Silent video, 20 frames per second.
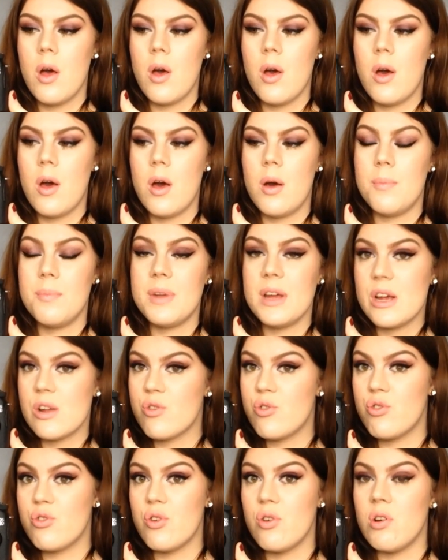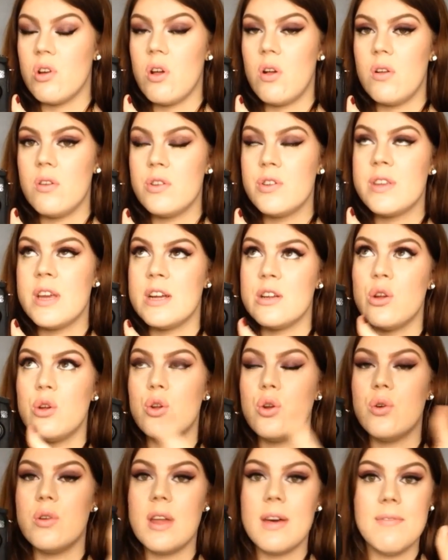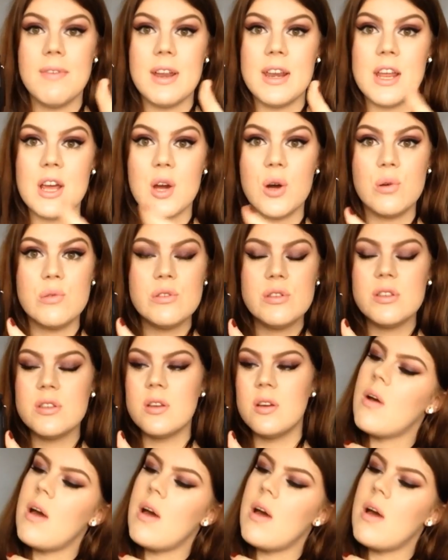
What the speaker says: their tutorials and, you know, their videos.